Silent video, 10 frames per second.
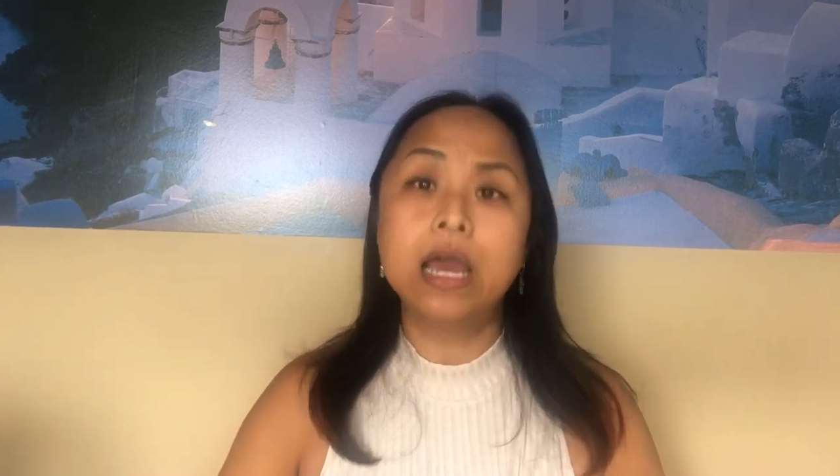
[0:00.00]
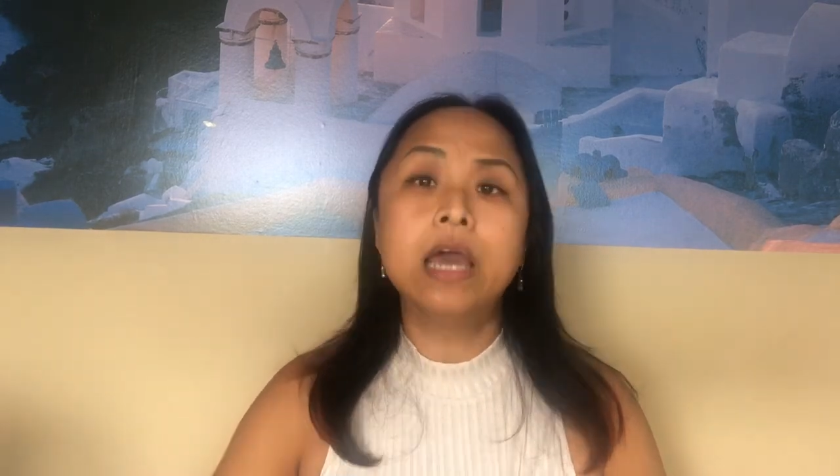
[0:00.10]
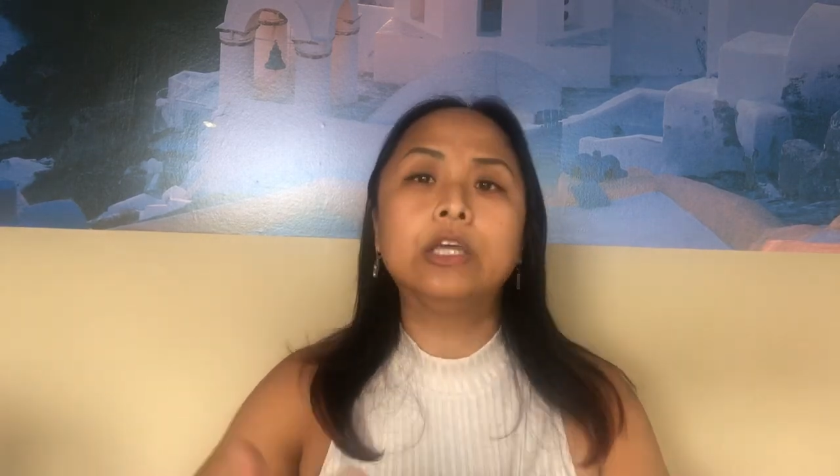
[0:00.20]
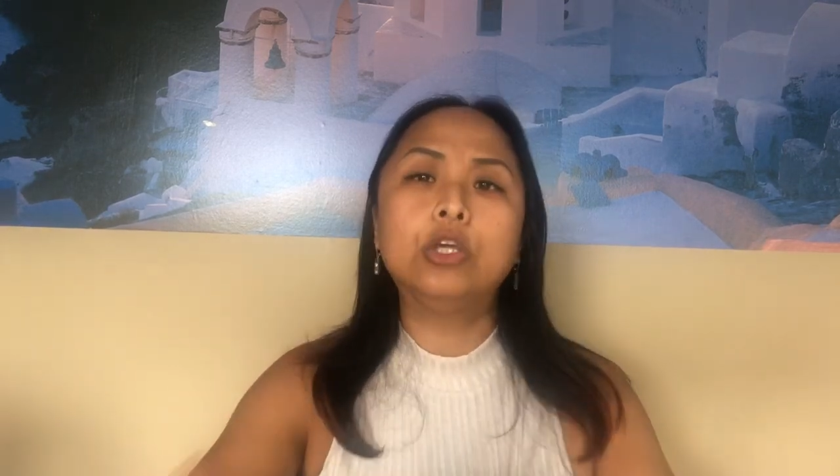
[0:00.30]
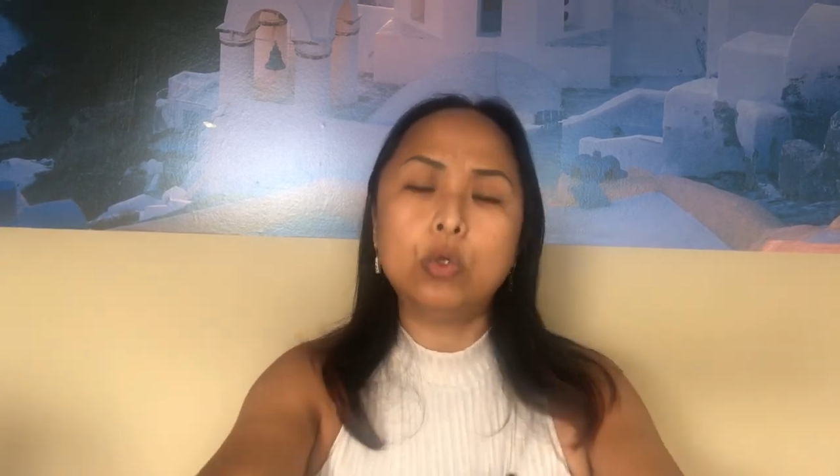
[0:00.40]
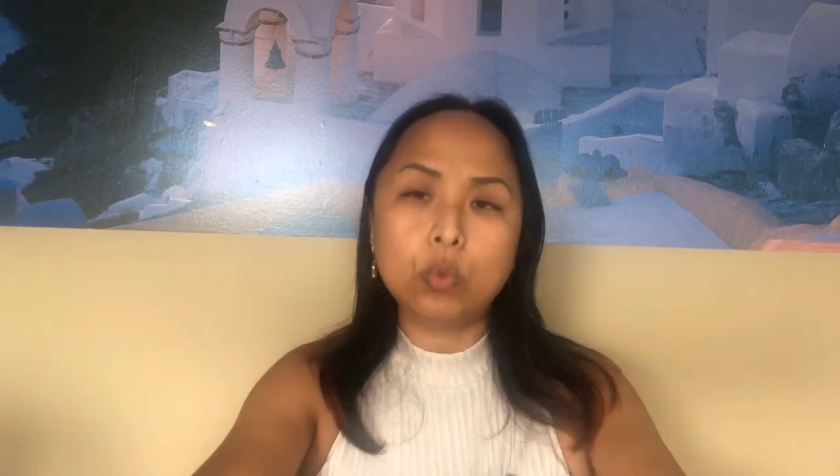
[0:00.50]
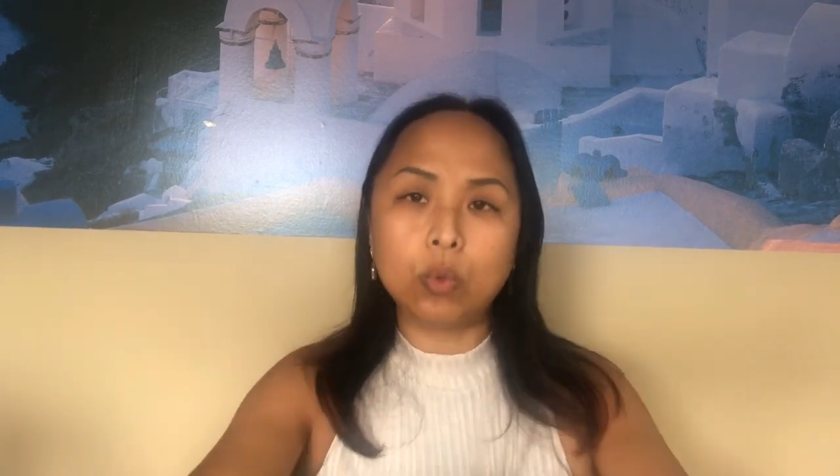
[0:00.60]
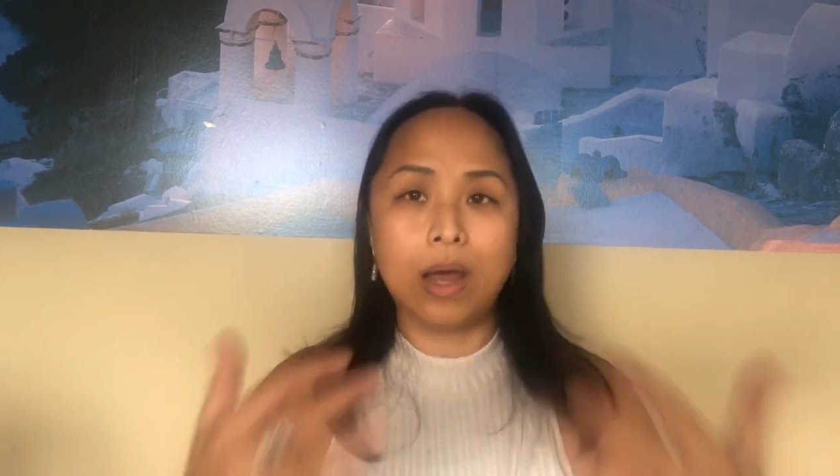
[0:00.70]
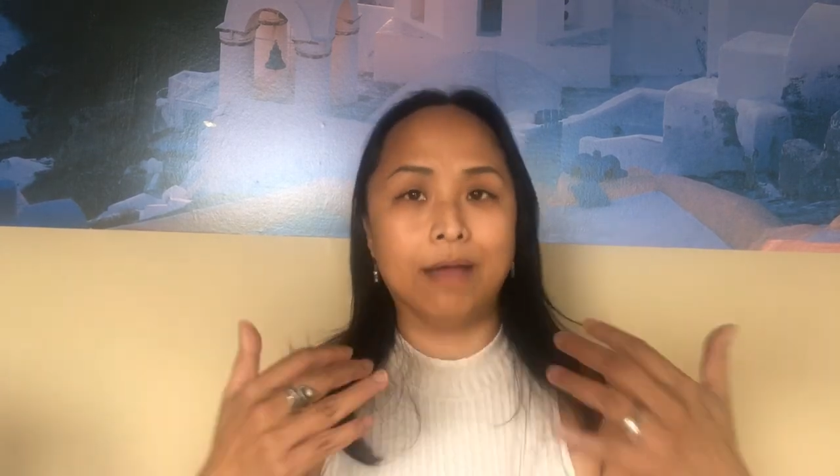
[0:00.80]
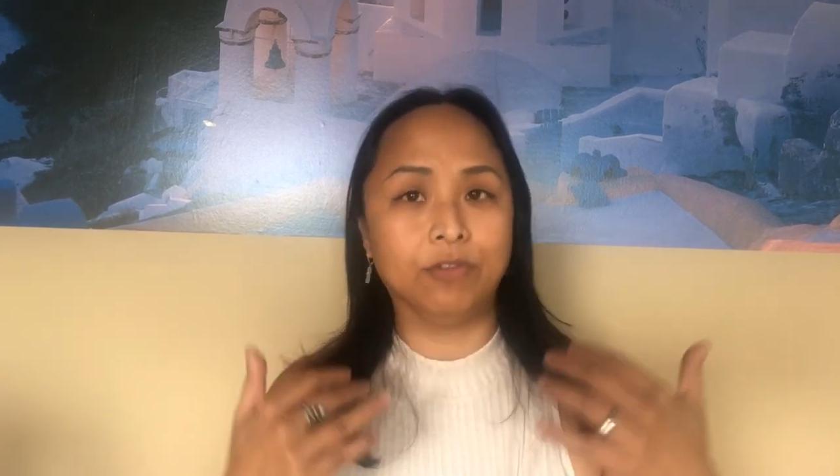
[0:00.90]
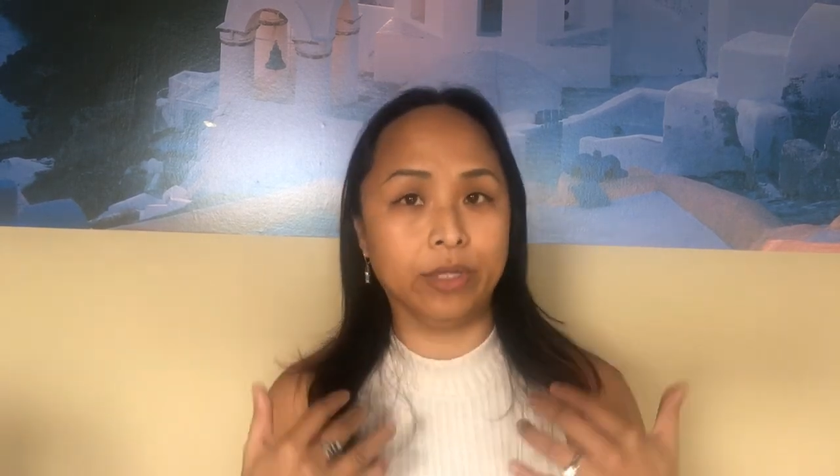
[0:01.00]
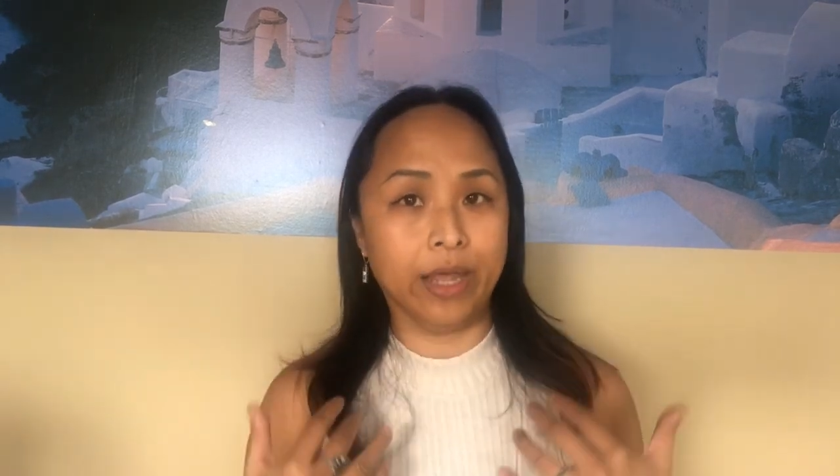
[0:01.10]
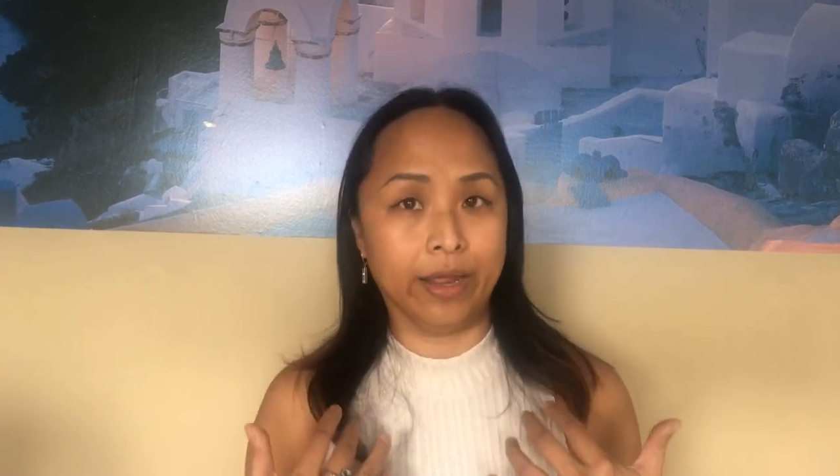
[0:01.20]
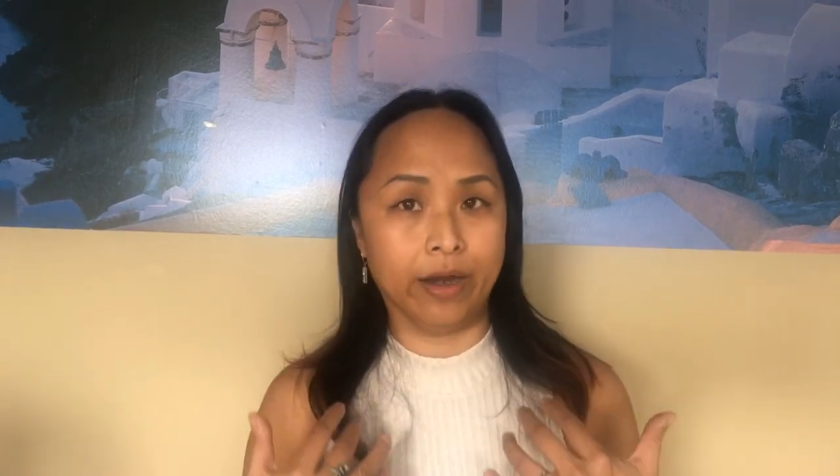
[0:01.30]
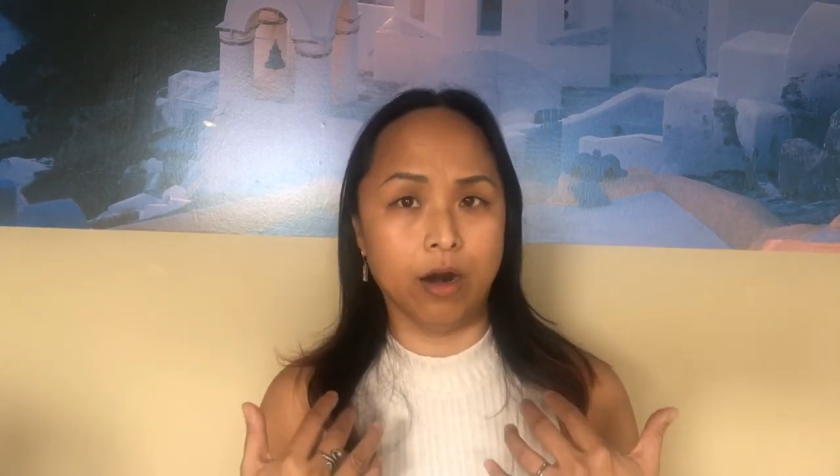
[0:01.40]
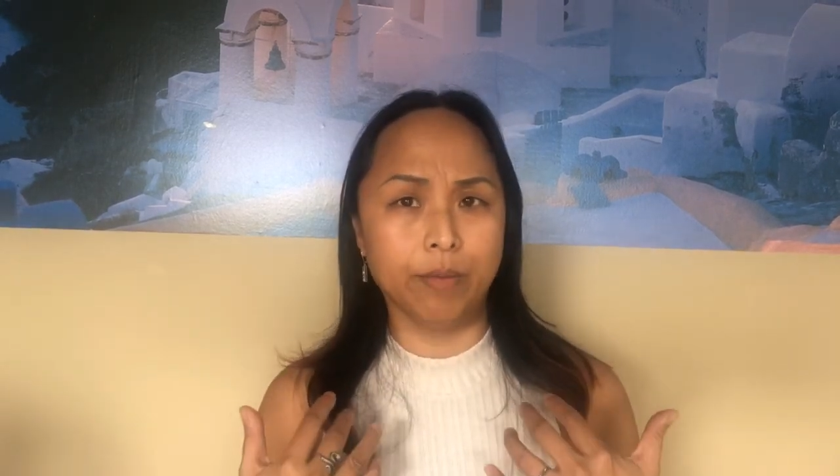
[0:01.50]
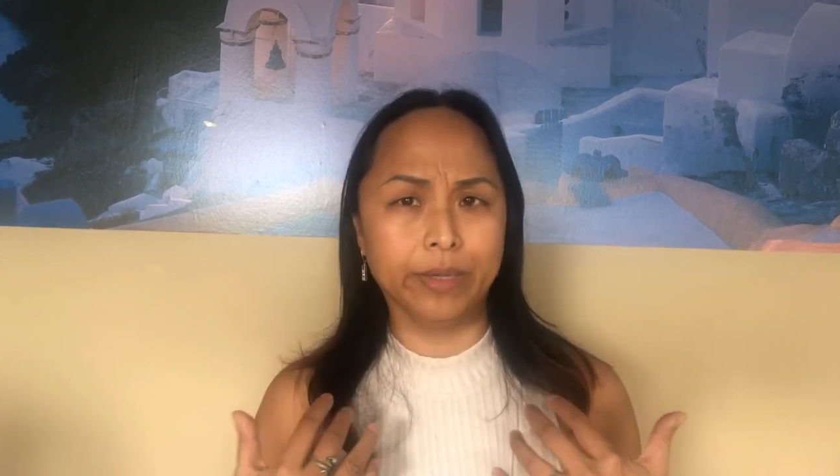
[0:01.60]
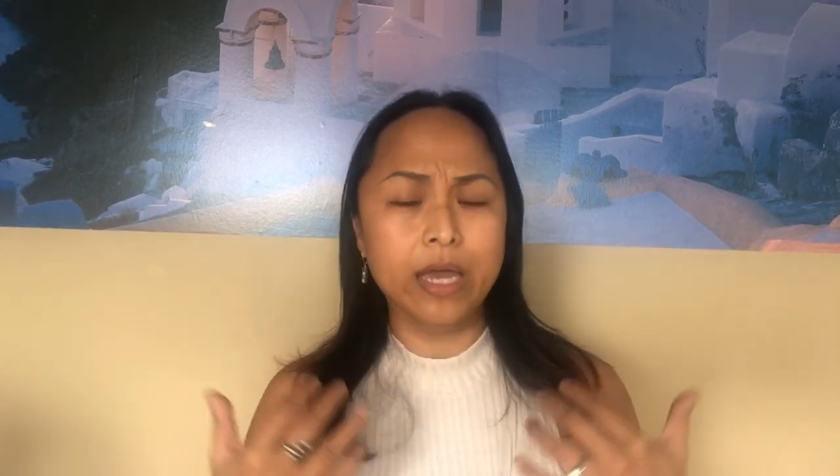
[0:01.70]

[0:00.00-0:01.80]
you have to take care of me.